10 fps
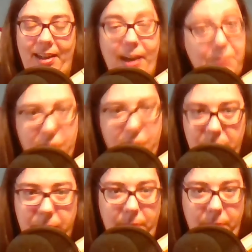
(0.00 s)
I'm not a
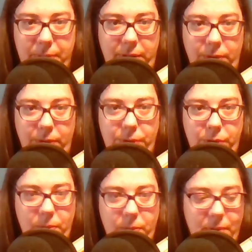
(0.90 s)
proper
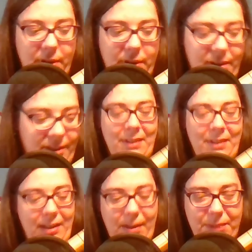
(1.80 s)
YouTuber.
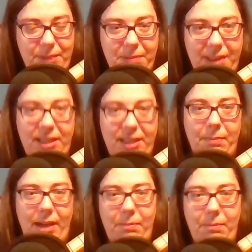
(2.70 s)
I'm smashing
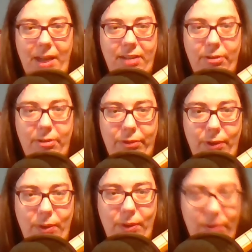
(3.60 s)
my
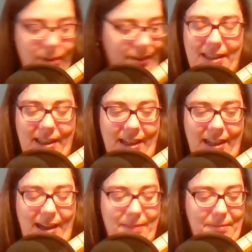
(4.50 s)
microphone.
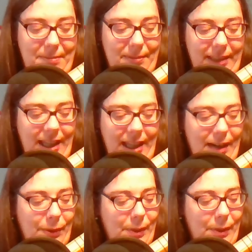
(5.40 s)
Yeah,
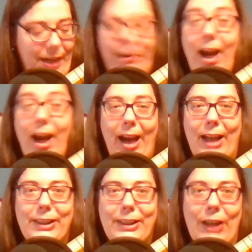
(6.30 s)
whatever.
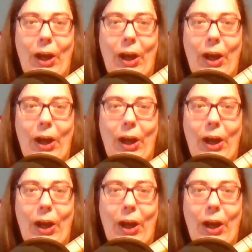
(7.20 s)
So,